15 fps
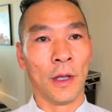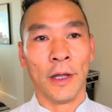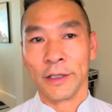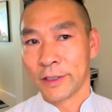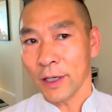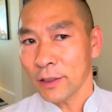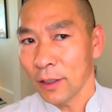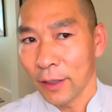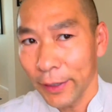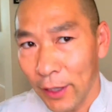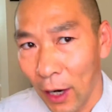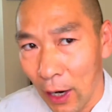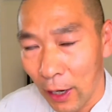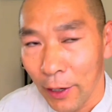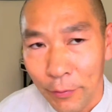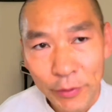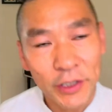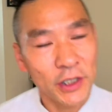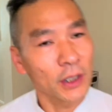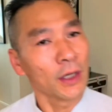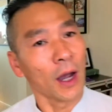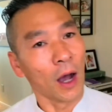Just like
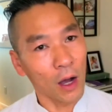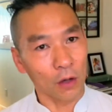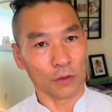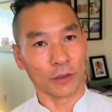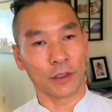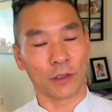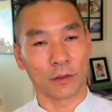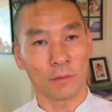everything else.